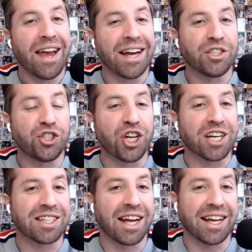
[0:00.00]
And
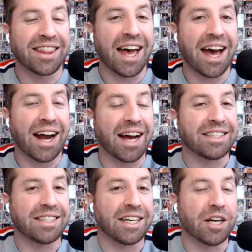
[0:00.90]
just like that, I
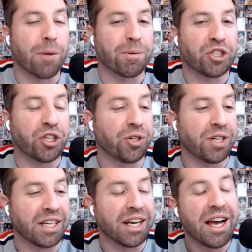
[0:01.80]
see an
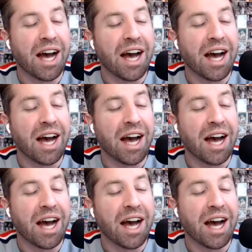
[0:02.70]
opportunity.